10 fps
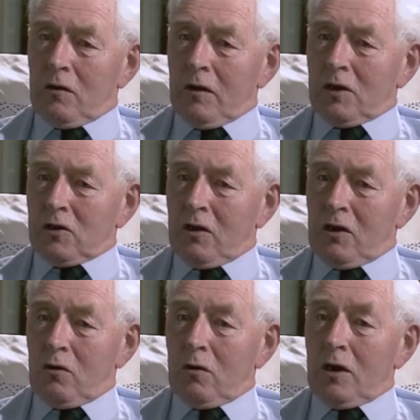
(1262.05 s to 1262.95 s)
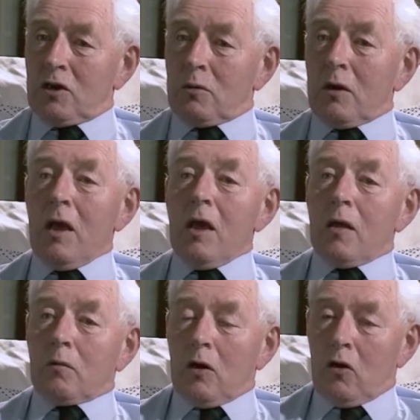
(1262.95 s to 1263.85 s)
things in the new arrangement
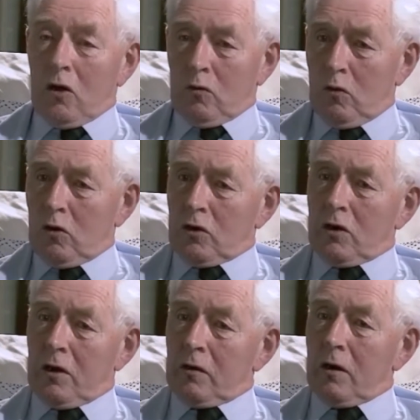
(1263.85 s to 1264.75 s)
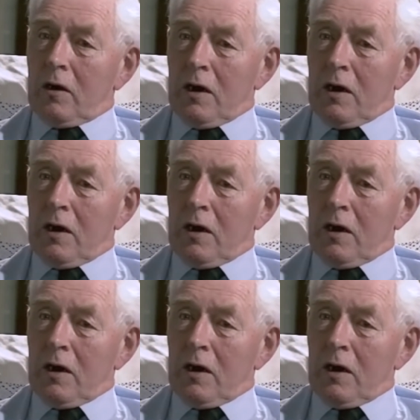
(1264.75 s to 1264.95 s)
that will not water down their